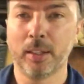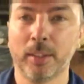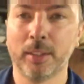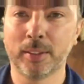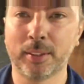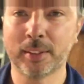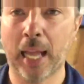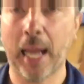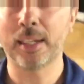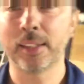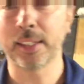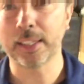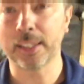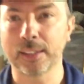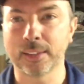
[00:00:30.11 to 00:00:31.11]

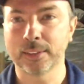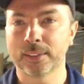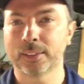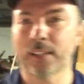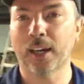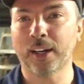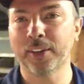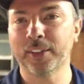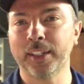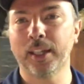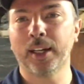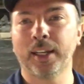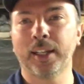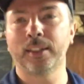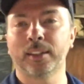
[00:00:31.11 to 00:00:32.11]
standing
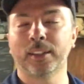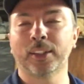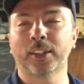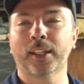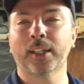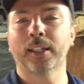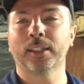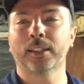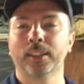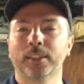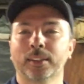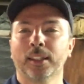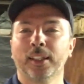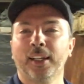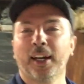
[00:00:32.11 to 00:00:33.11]
starry-eyed looking at
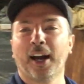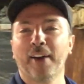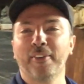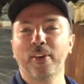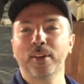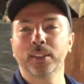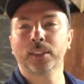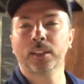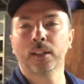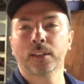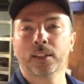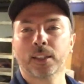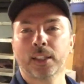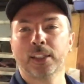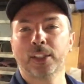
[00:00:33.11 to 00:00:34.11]
this. I've always thought
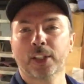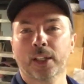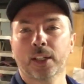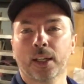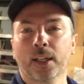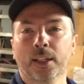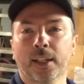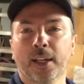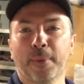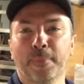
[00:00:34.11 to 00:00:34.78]
that they look like